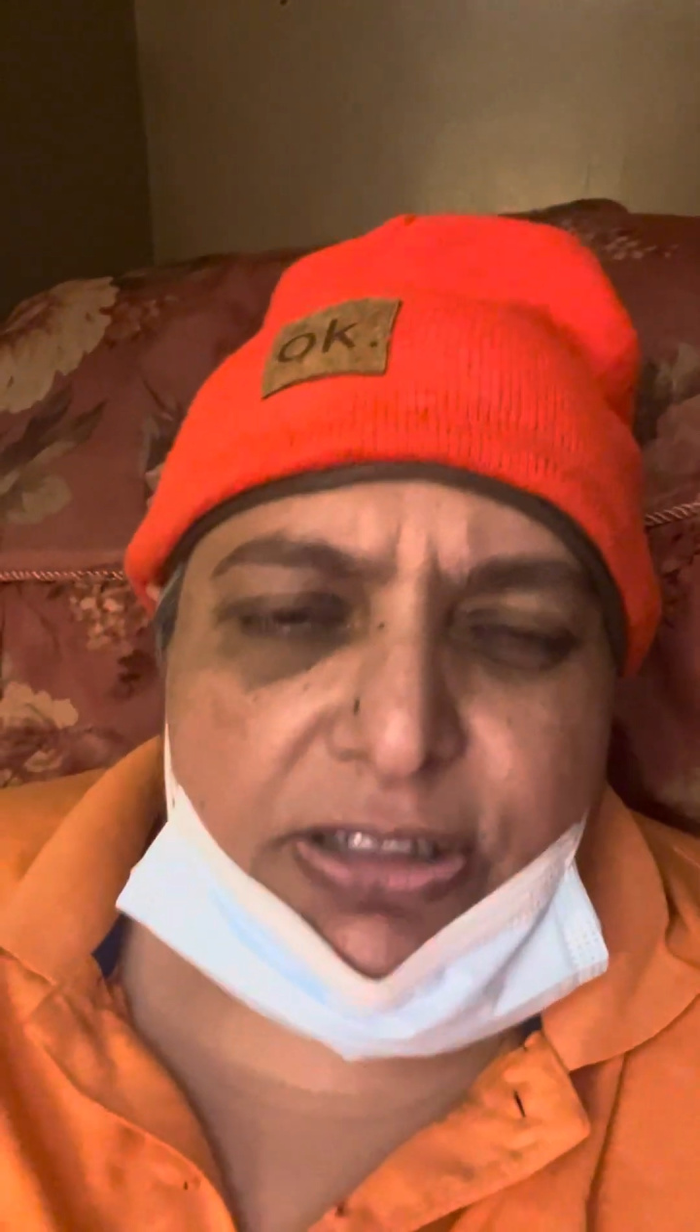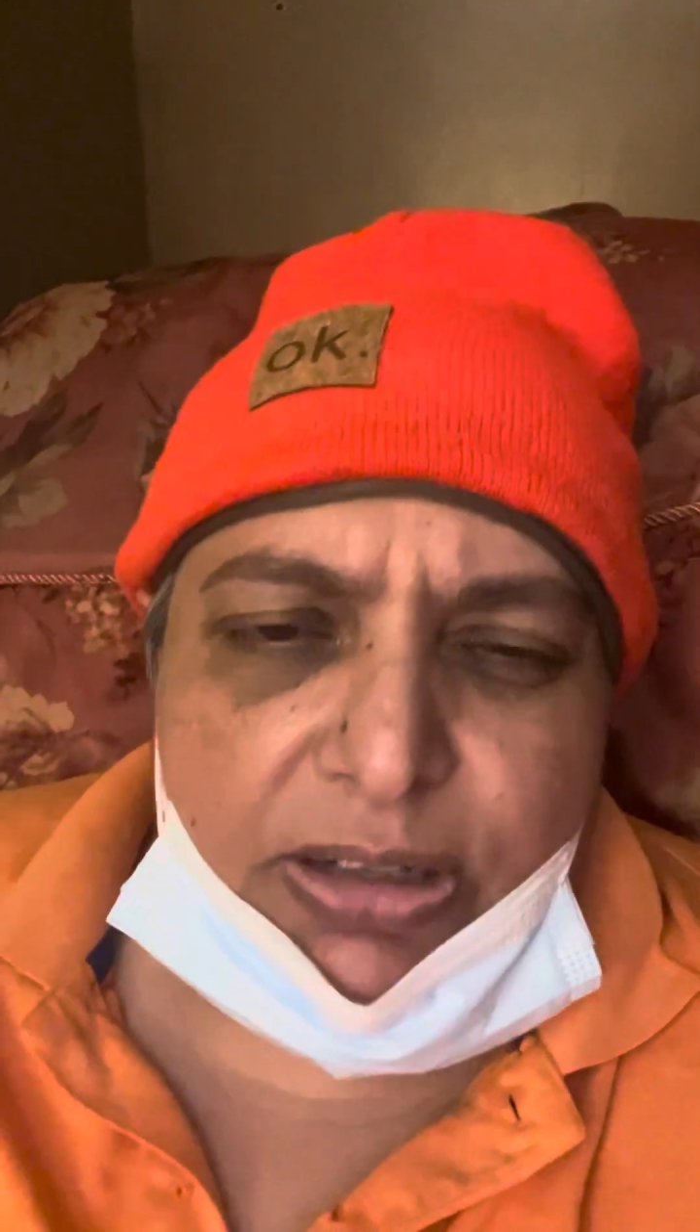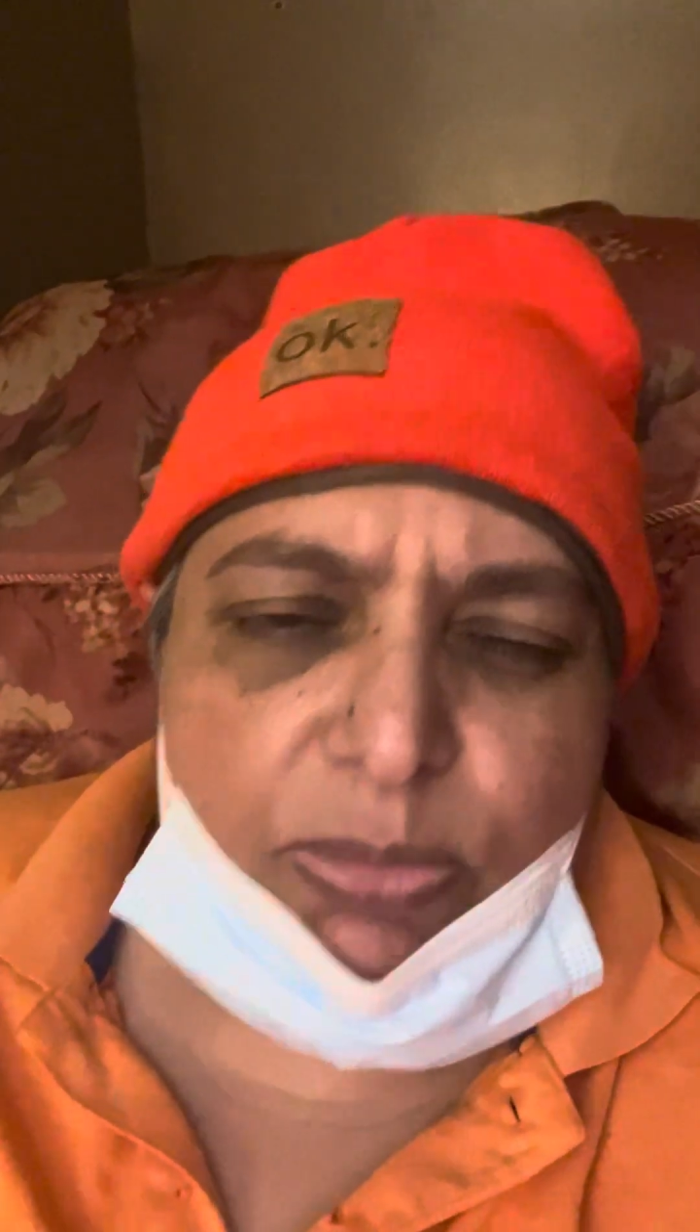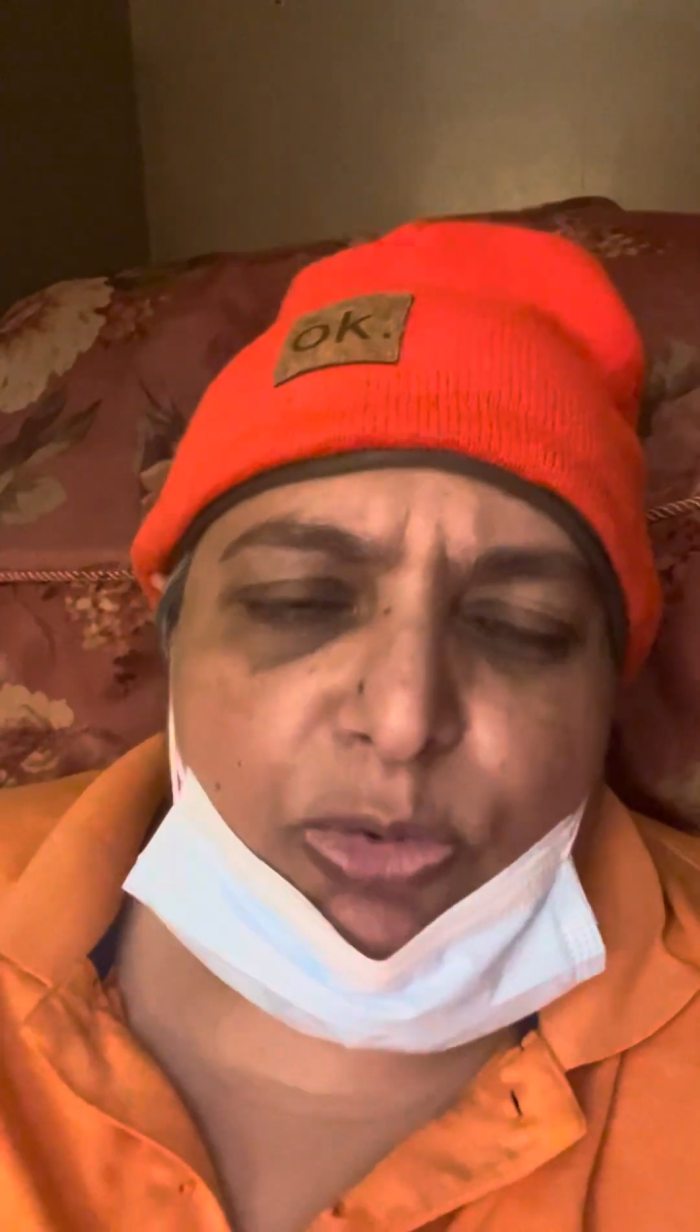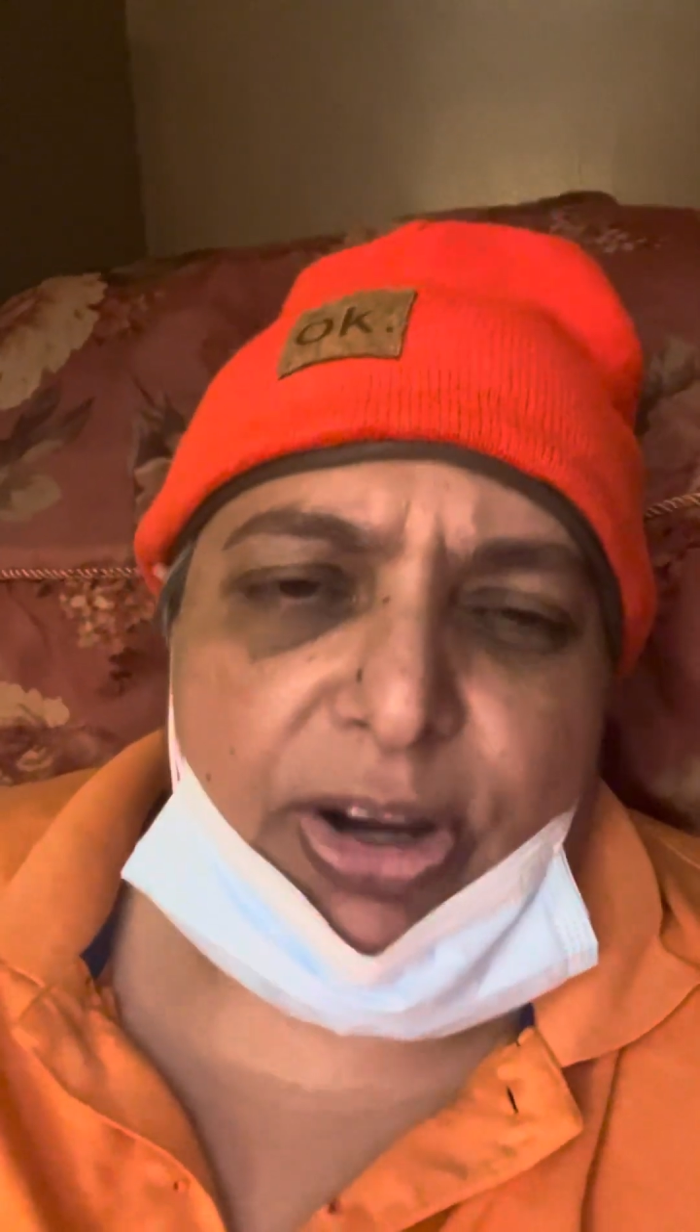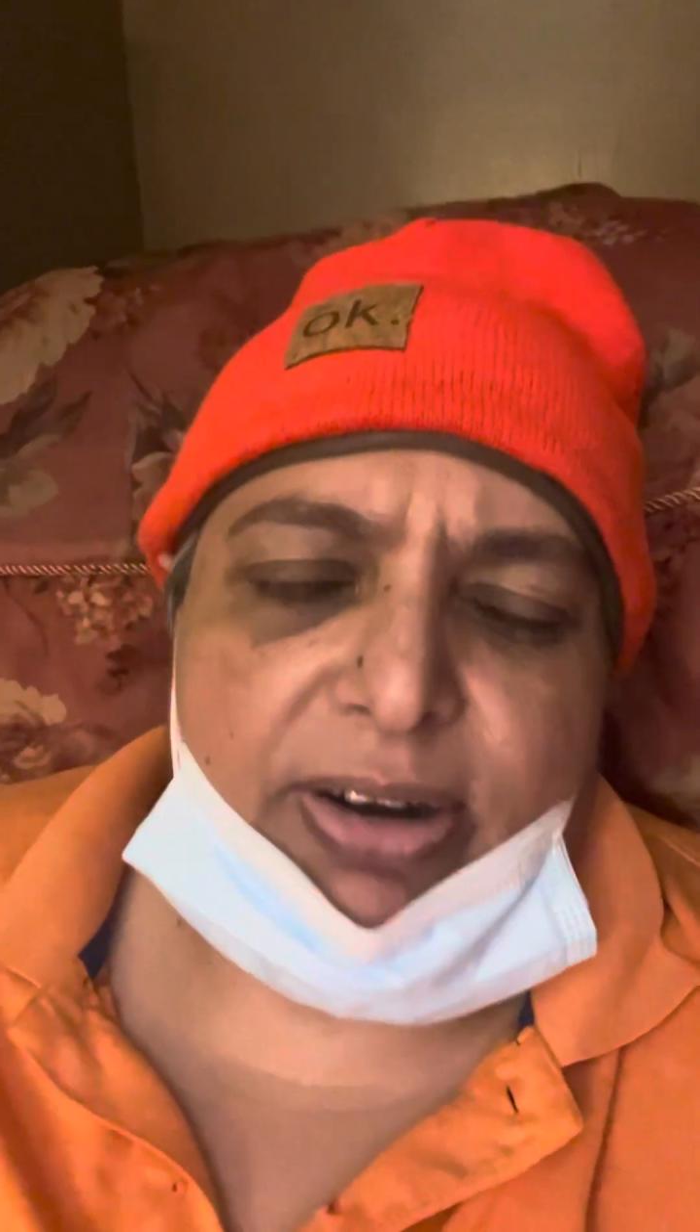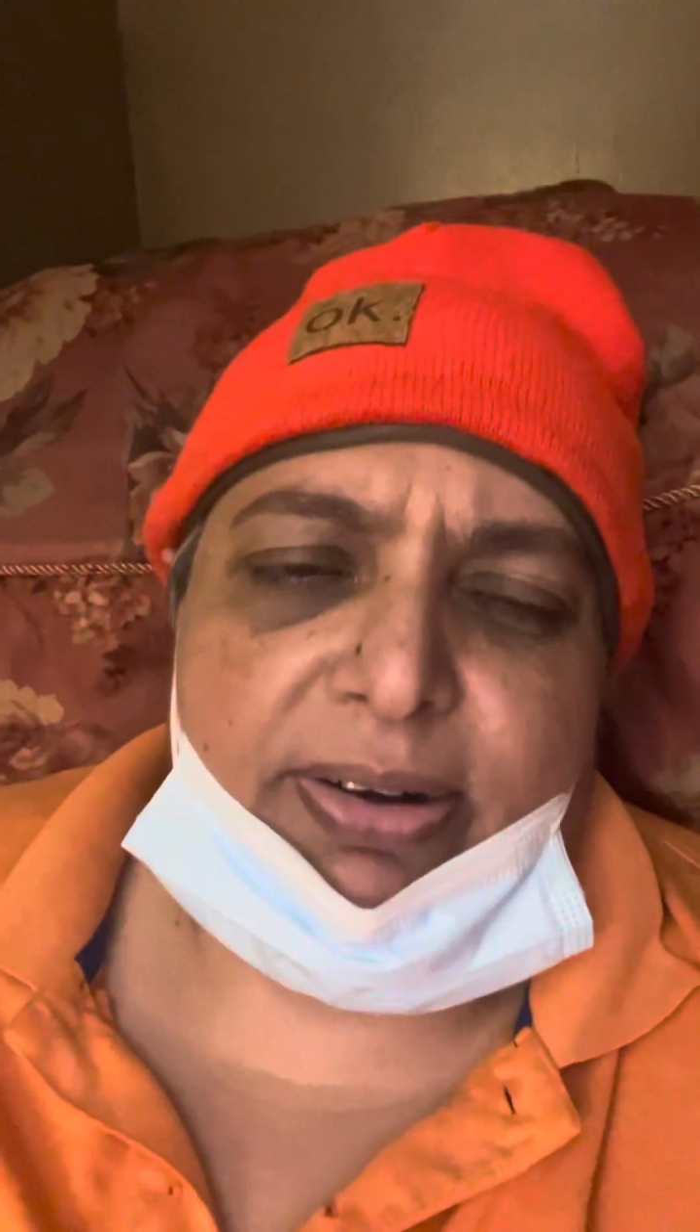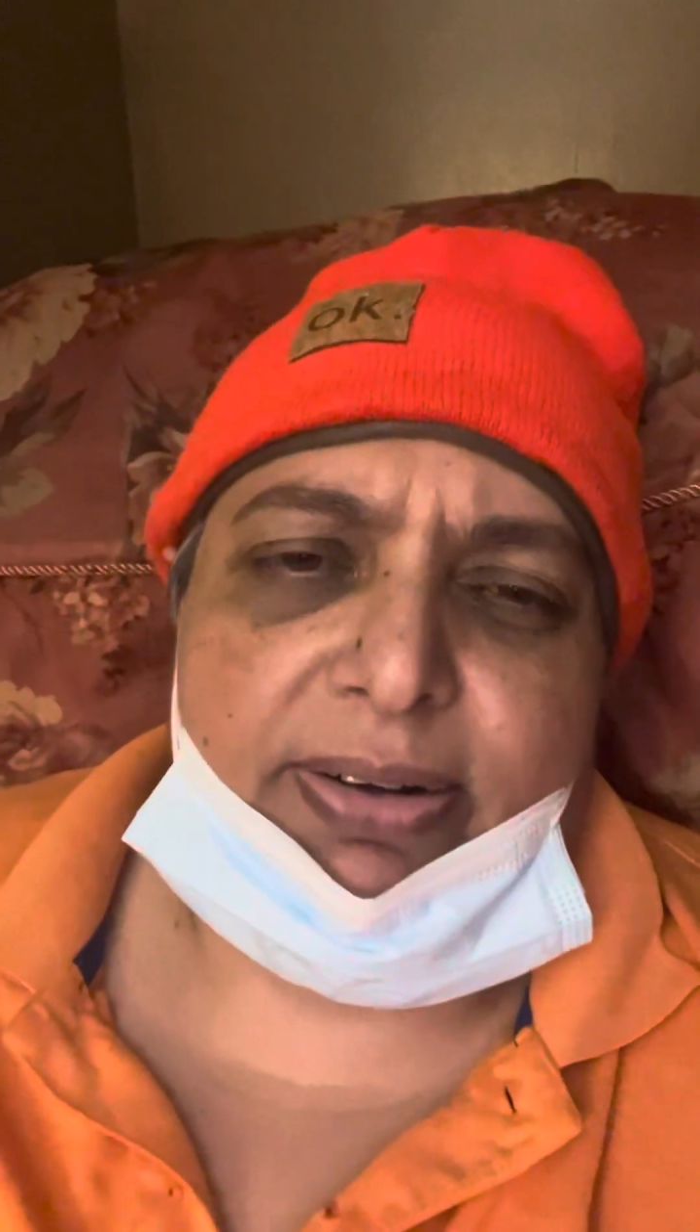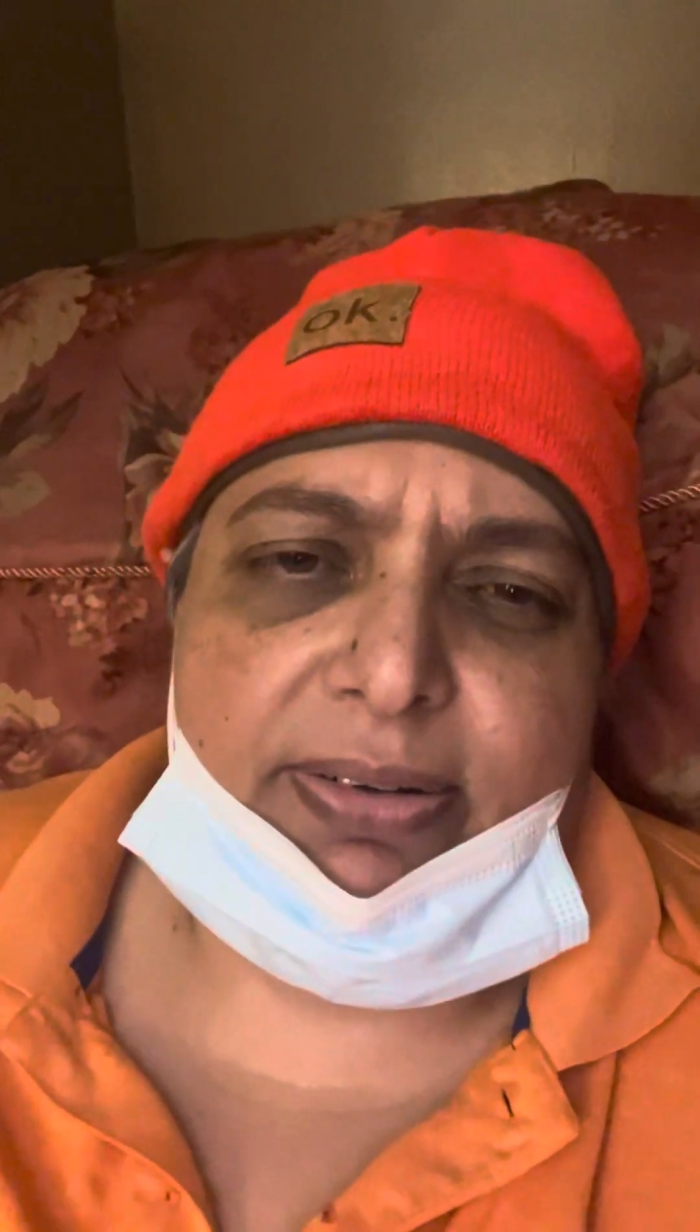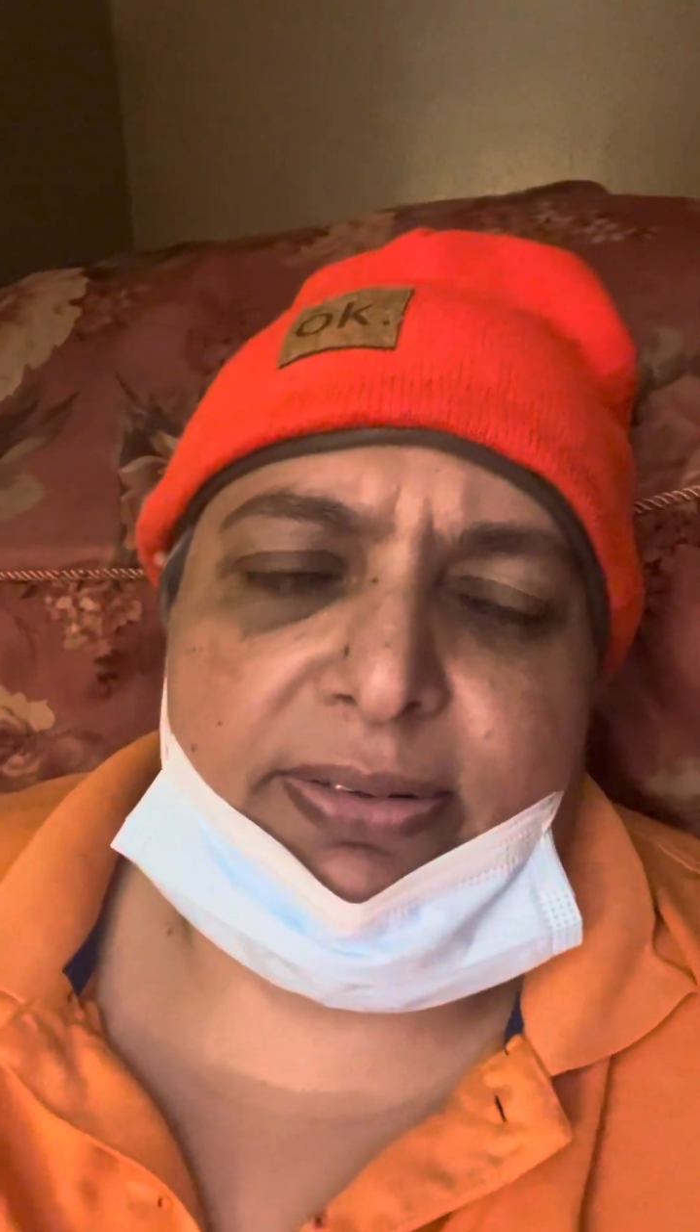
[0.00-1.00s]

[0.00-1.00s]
somewhere.